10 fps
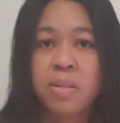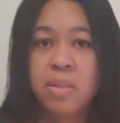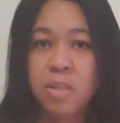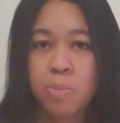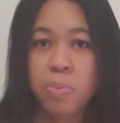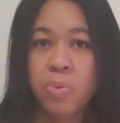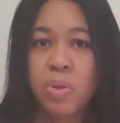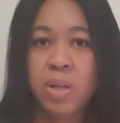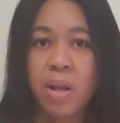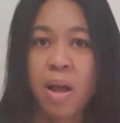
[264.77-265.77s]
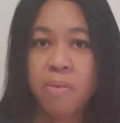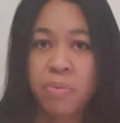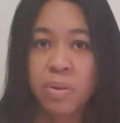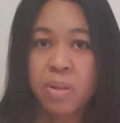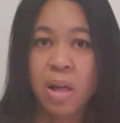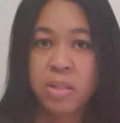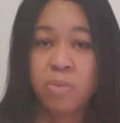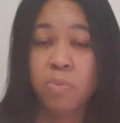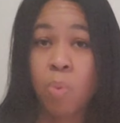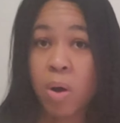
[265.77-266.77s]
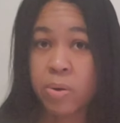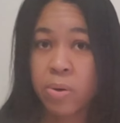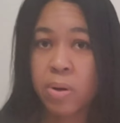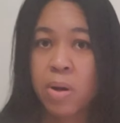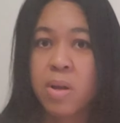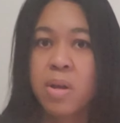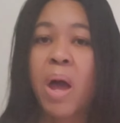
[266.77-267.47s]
a teaspoon in a half a glass of water,